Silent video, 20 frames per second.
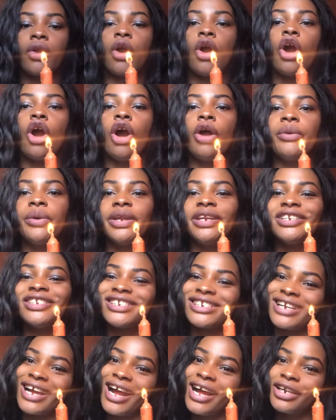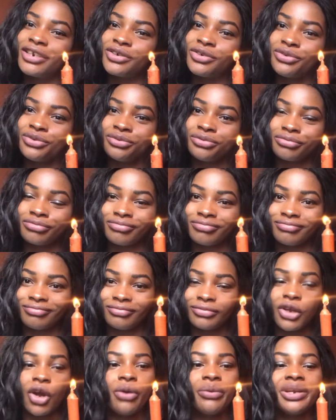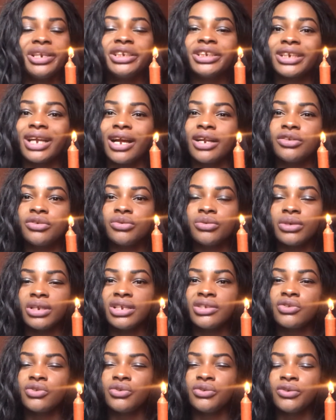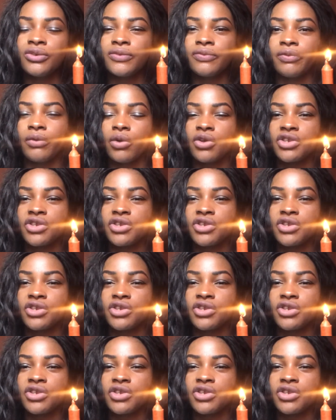Orange candle. Orange candle is used for